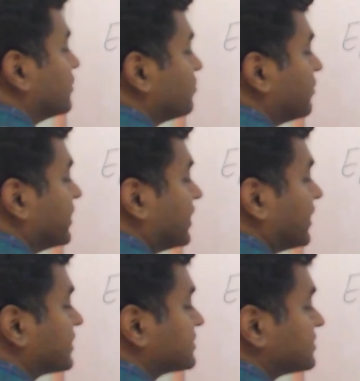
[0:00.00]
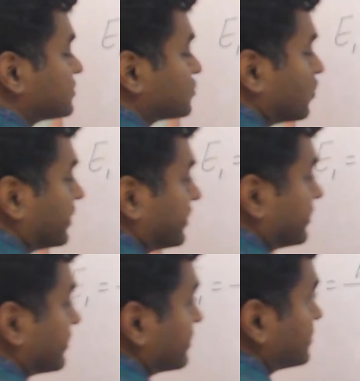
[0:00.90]
by X square
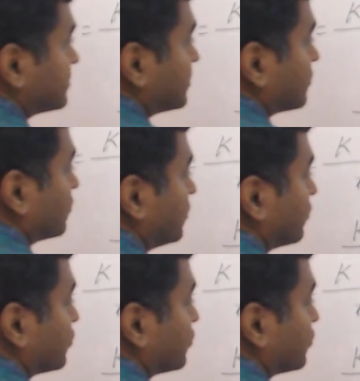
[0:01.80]
is equal to